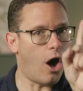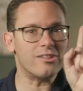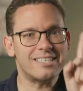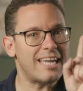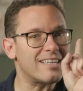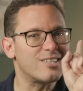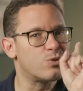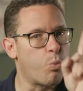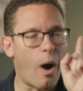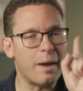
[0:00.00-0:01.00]
All it takes
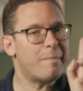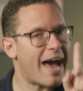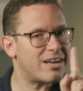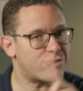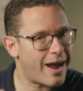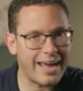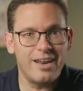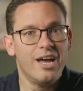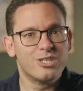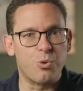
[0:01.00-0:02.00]
is one bad
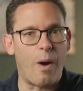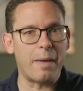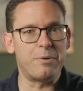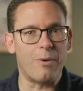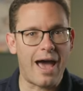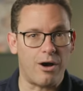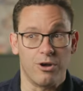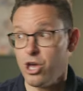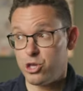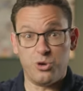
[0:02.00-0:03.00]
trade to wipe you
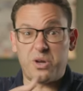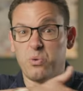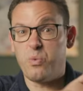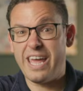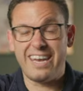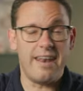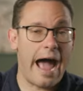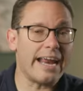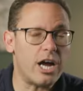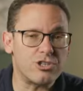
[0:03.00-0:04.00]
out. You can win
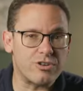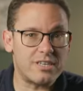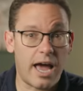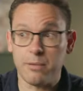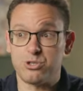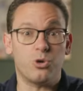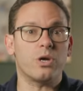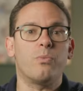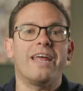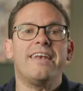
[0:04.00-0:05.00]
900 times. You
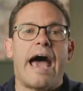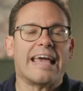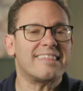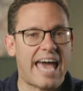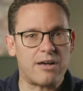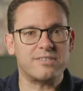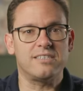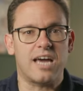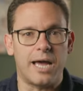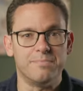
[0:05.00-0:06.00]
can win
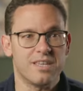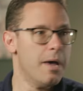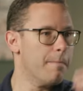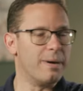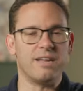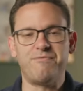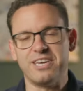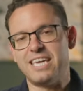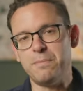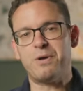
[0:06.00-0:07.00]
9,000 times. But if
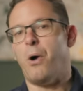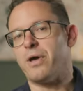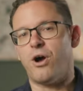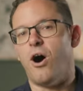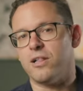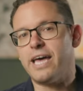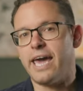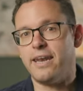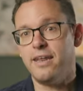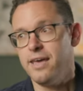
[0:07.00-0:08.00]
you keep going all
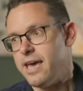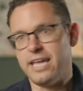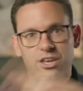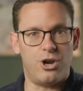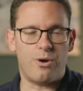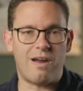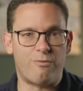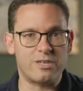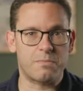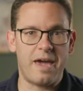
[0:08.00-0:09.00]
in and you don't
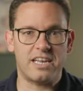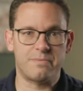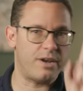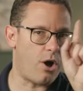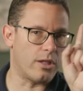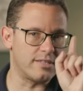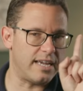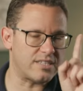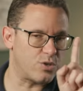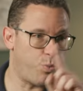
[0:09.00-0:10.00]
have risk management, all it
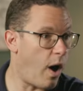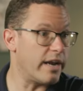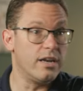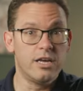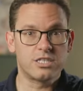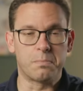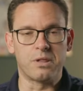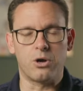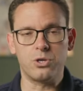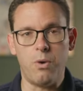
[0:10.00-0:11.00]
takes is one to
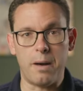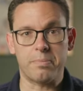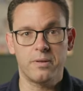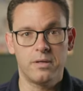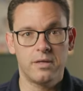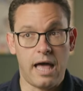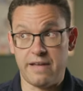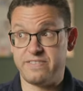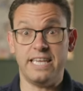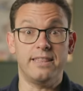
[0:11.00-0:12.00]
blow you up.
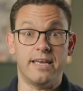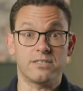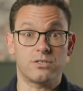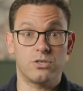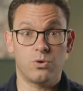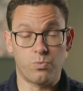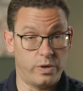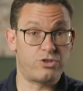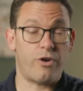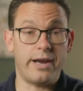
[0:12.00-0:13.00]
I've seen this.
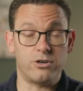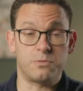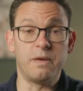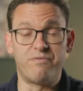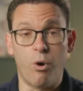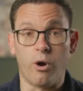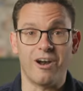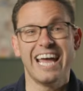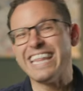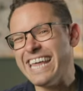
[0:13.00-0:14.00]
with traders
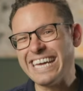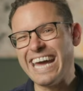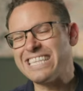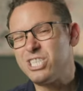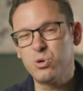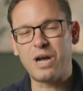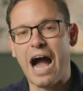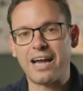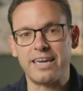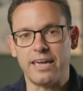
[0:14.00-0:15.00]
before. They get too
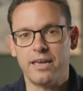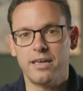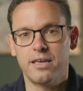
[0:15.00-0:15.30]
cocky.